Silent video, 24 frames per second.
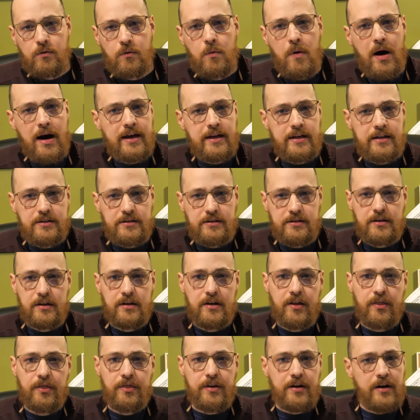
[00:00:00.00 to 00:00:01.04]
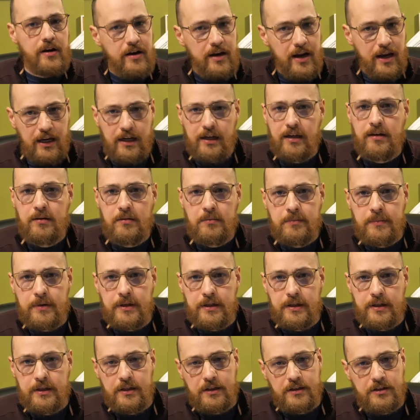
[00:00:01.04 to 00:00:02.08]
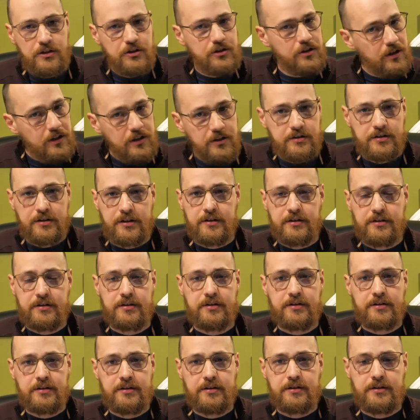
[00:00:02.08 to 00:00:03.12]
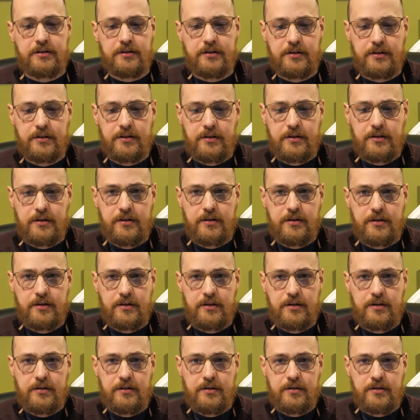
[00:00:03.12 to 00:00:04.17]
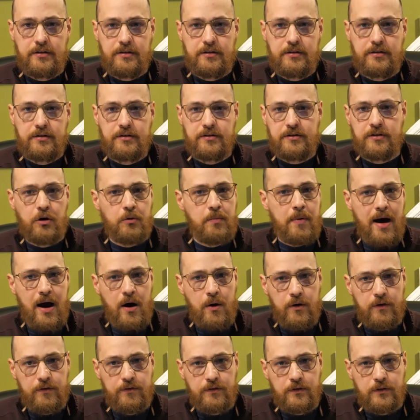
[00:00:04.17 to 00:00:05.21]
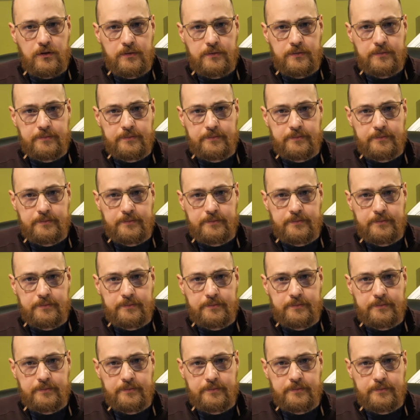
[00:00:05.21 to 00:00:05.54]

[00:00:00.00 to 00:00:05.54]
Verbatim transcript: Why is the name Jesus so powerful?